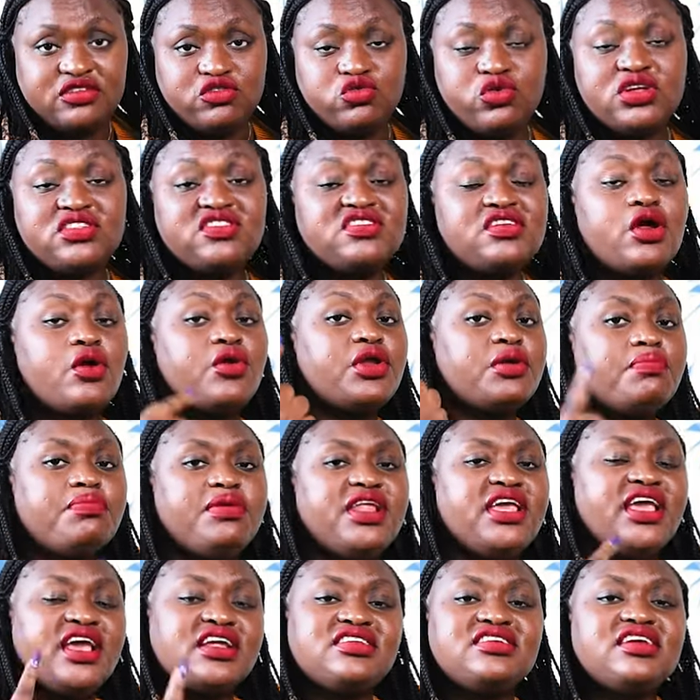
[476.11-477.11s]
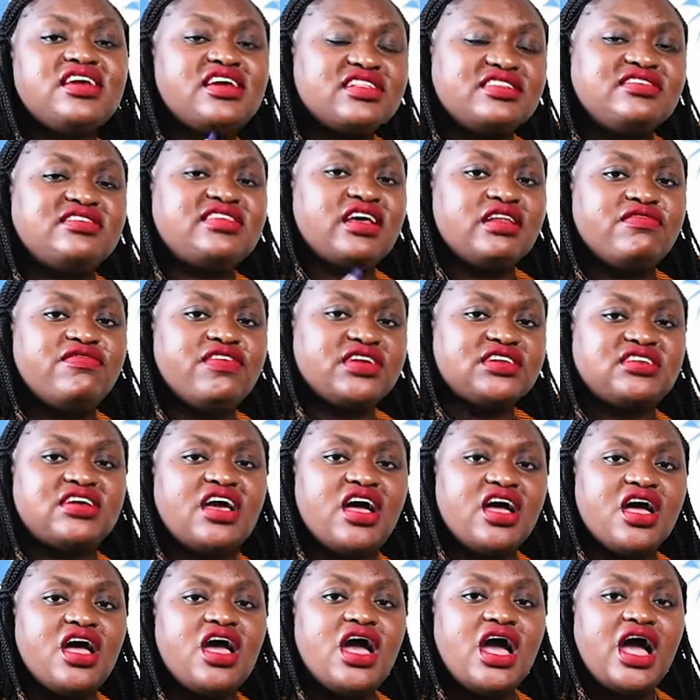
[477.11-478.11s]
So it's now replicating itself at
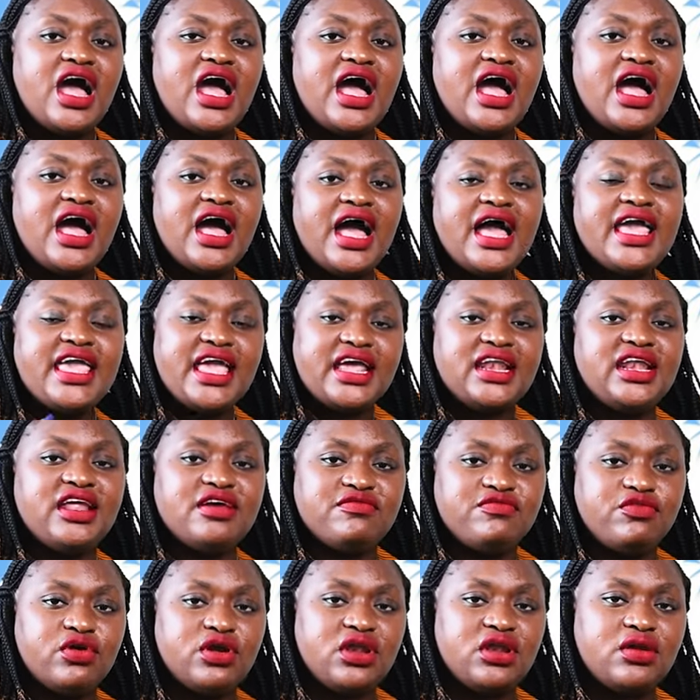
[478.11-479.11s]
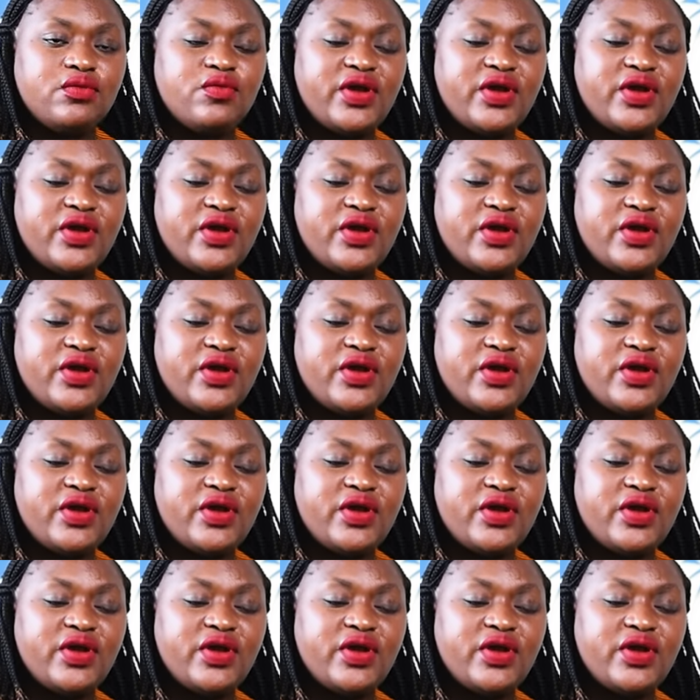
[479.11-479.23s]
a higher level,